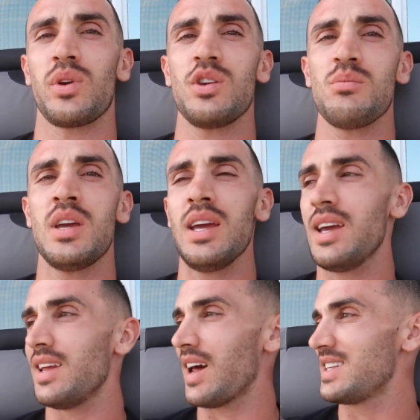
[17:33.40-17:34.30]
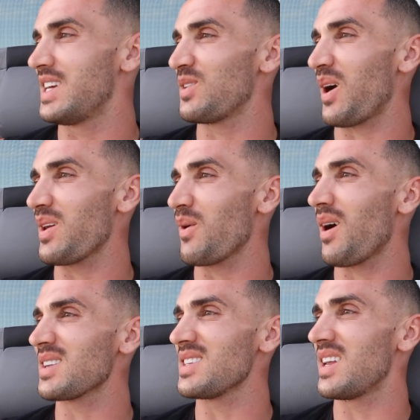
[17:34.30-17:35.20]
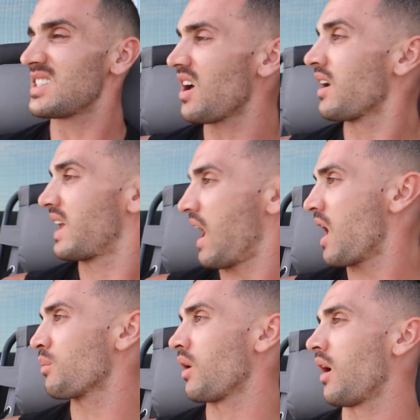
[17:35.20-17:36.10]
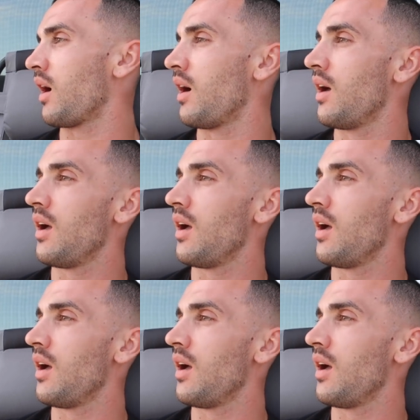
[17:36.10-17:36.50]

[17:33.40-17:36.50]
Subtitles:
What do you mean? I did right when I walked in. It's on camera.